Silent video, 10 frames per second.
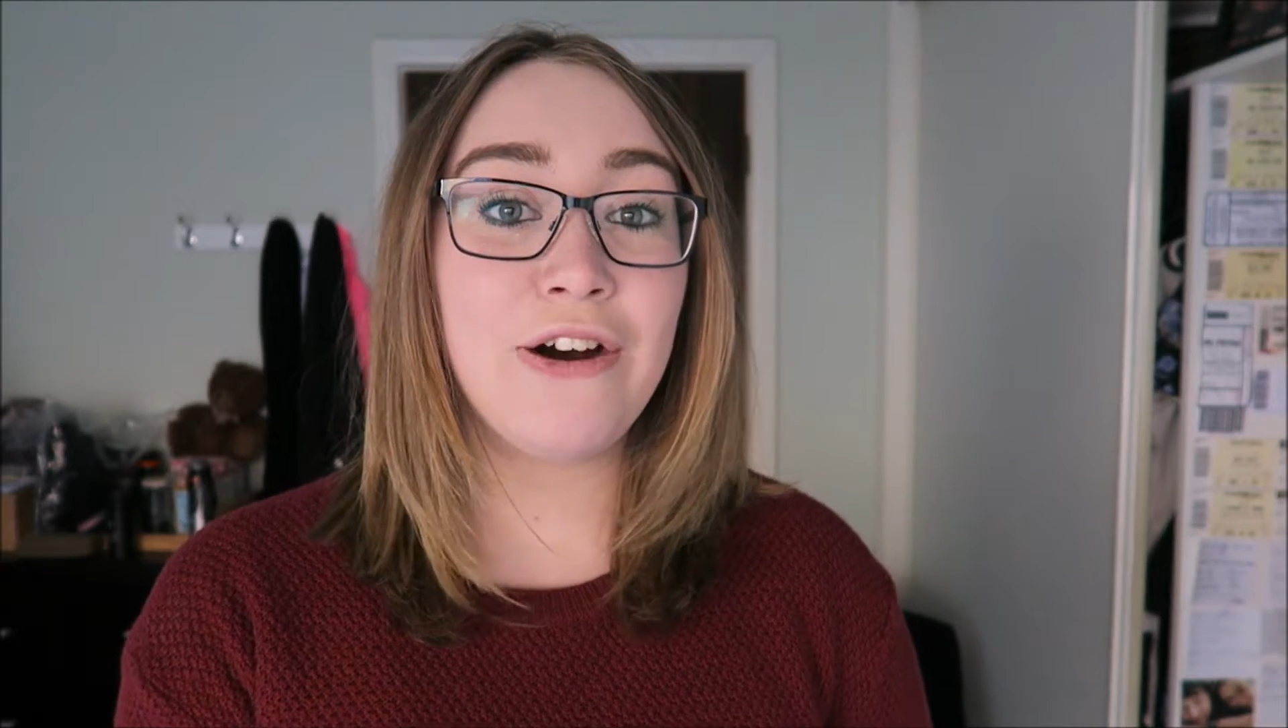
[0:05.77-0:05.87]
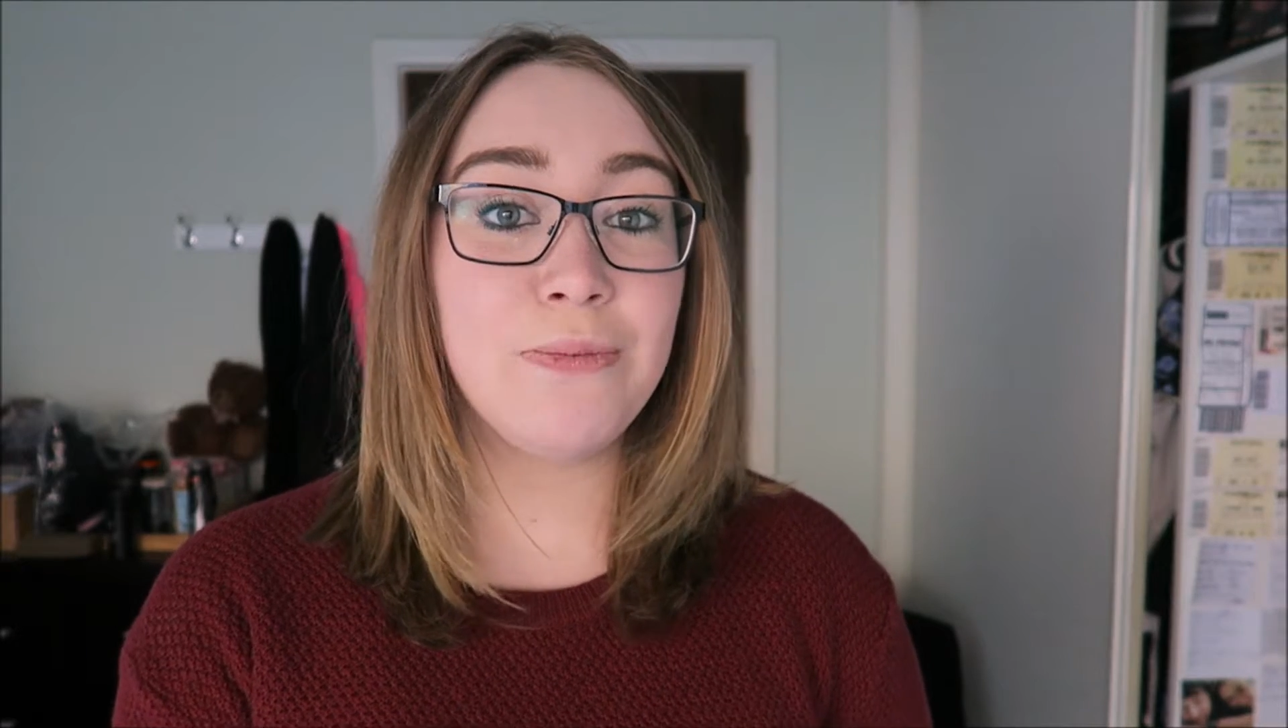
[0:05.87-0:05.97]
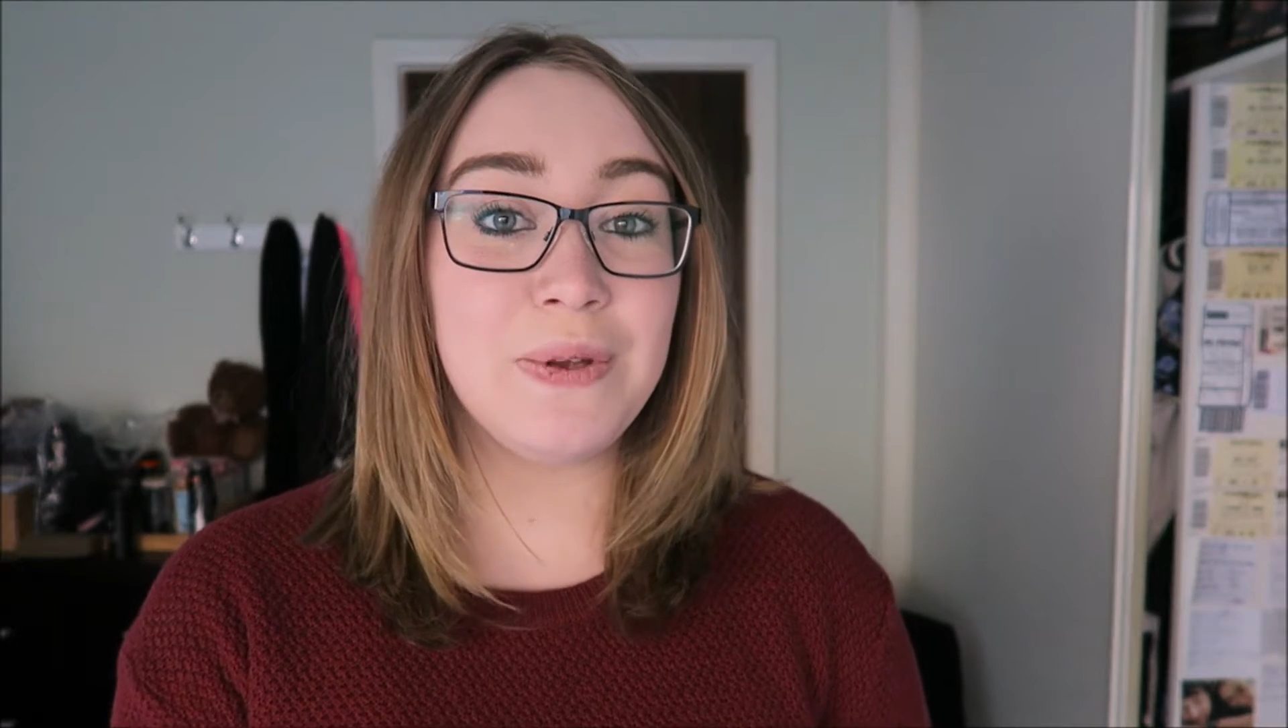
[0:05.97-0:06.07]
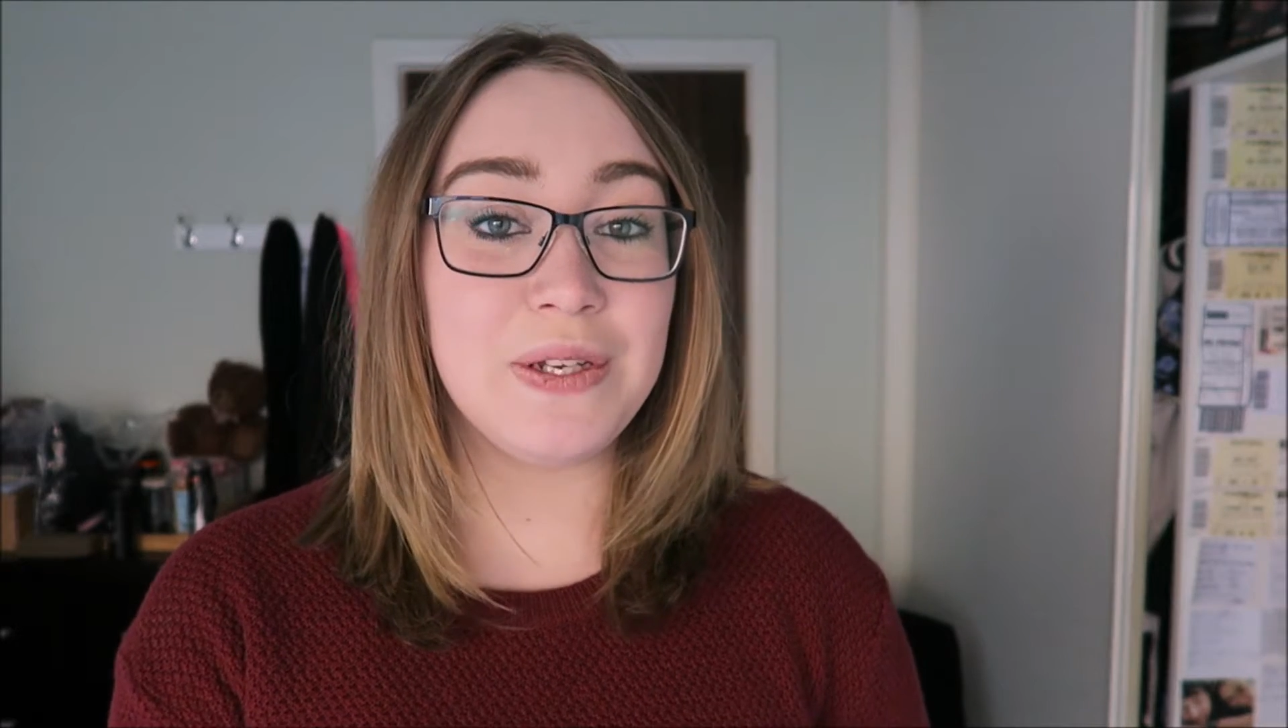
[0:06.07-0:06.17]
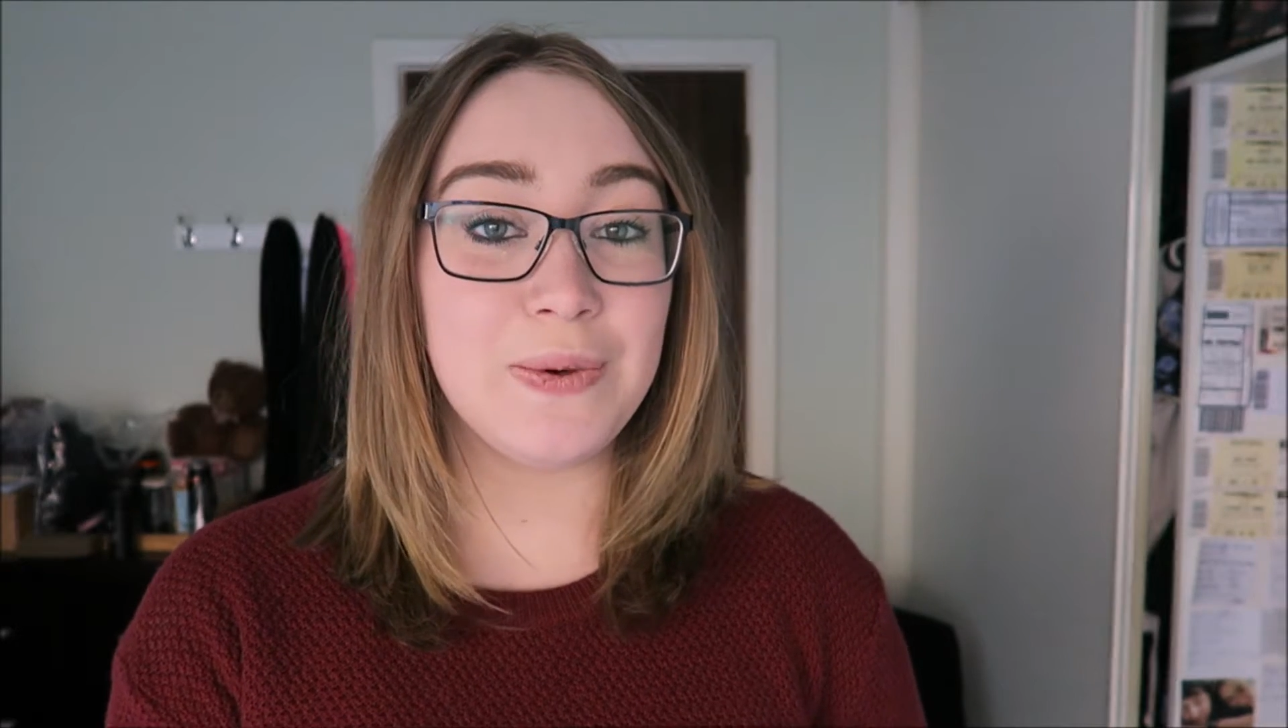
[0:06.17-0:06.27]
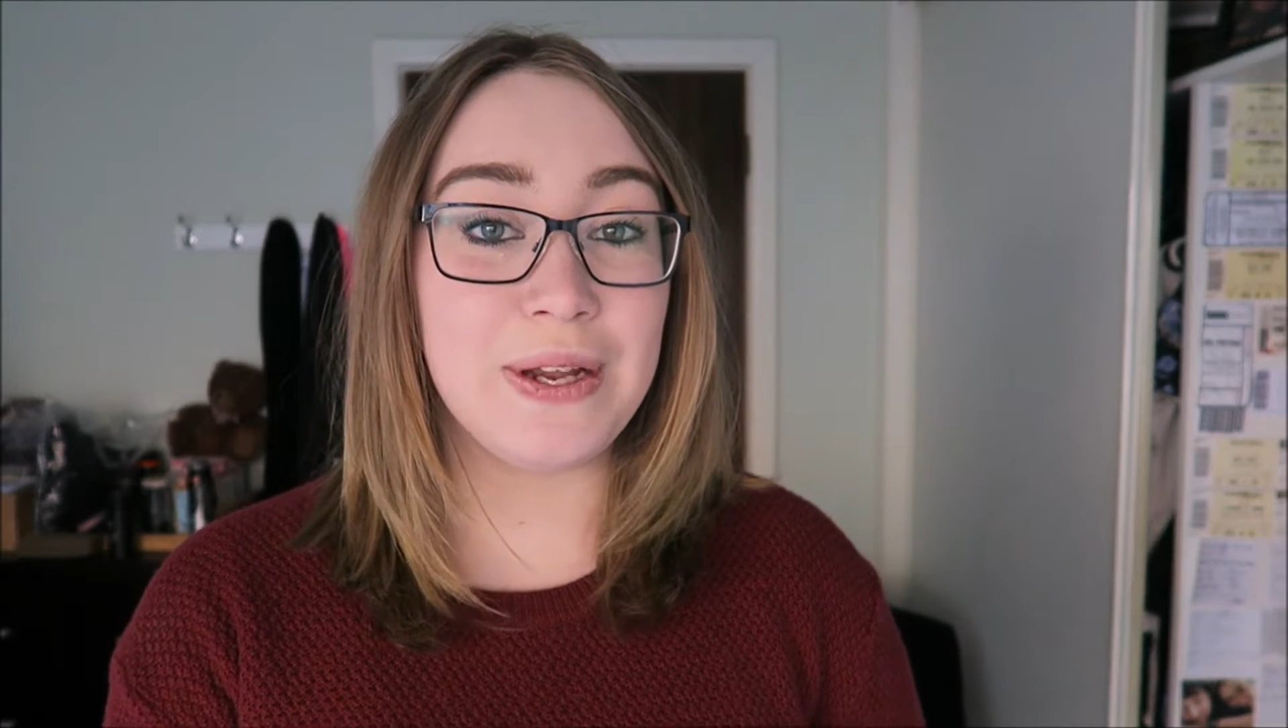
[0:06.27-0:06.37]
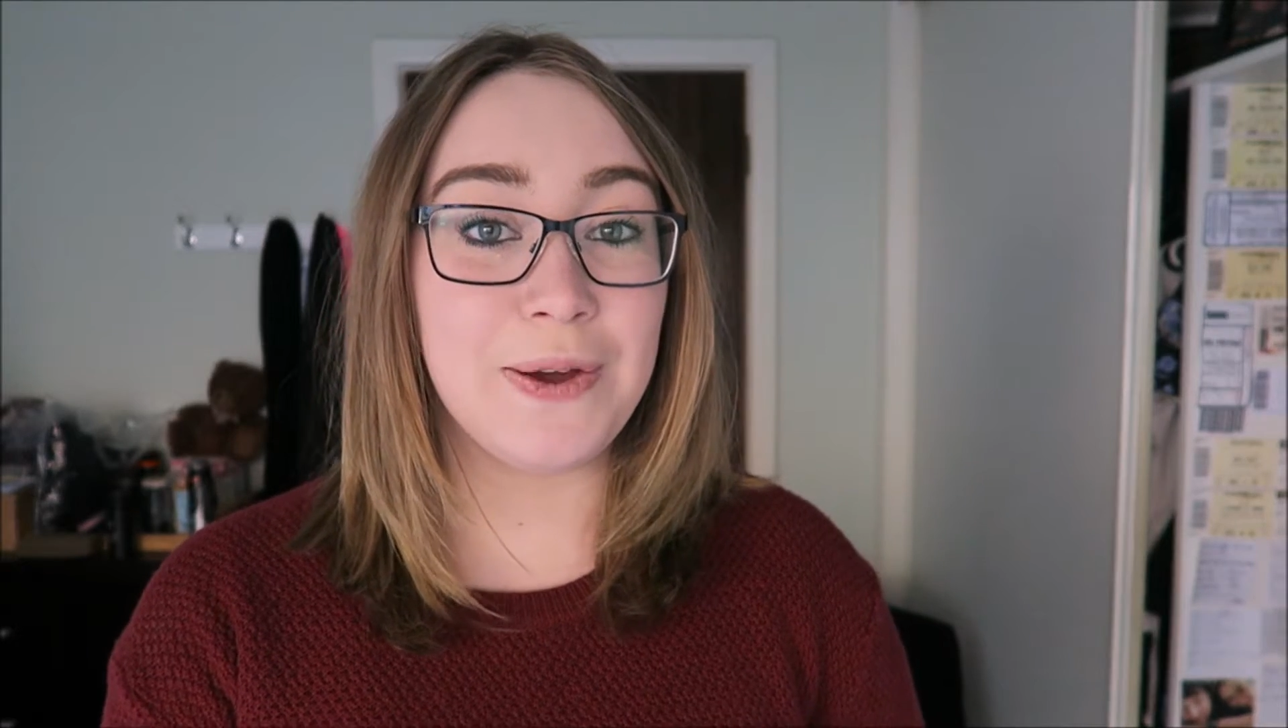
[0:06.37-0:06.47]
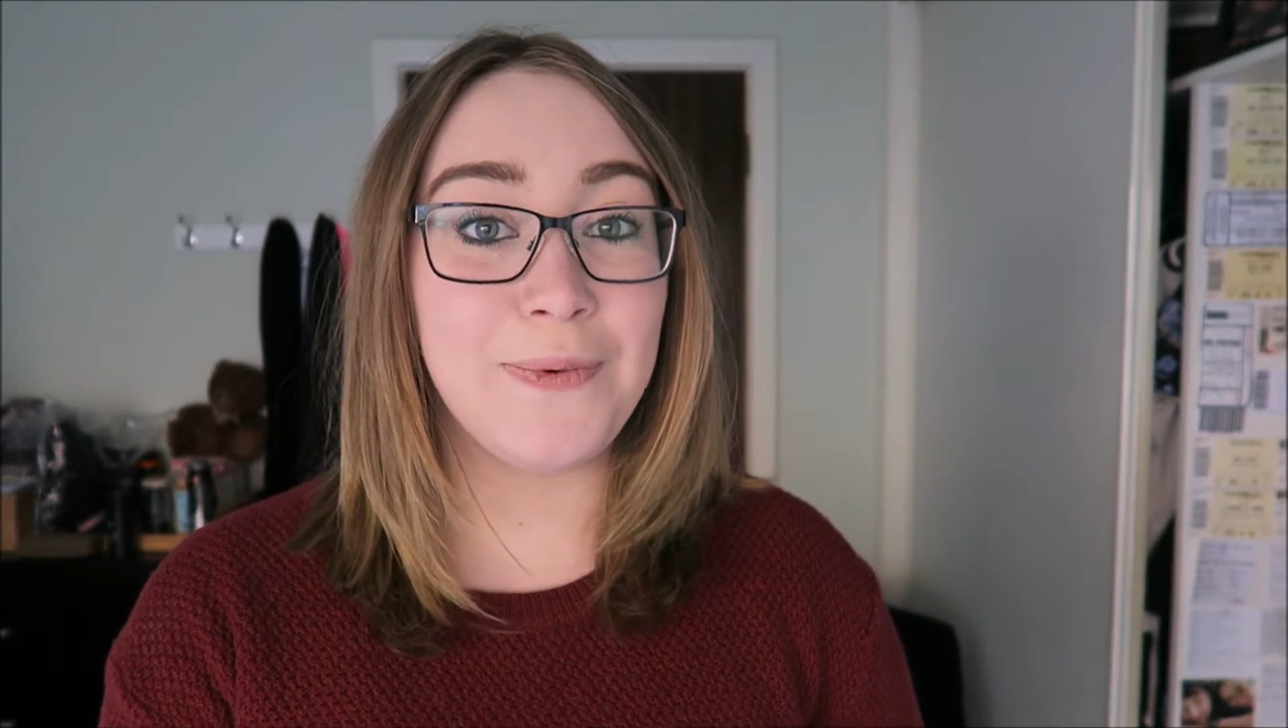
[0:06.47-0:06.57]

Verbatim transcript: will be doing